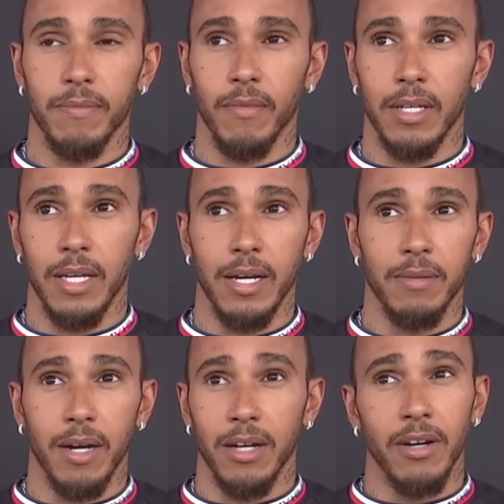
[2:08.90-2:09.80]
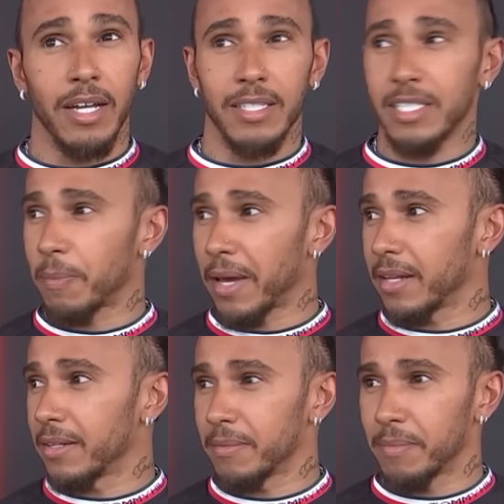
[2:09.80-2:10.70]
Yeah, I don't anticipate
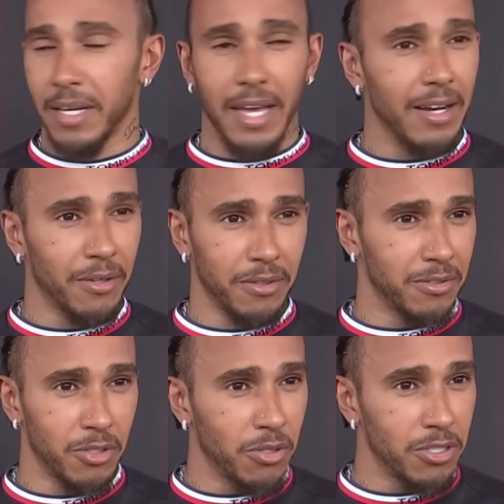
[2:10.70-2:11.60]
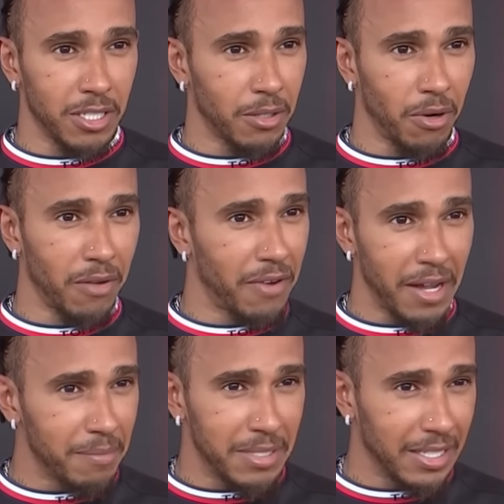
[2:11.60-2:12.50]
being ahead of George in
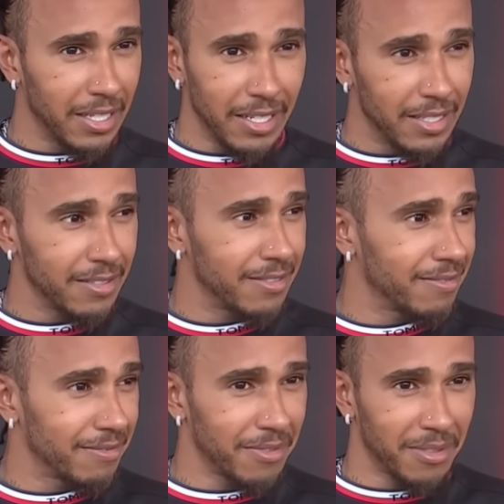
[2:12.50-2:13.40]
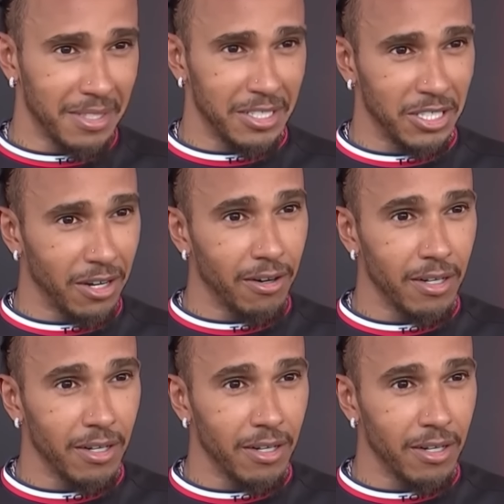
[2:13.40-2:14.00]
qualifying, particularly in this year.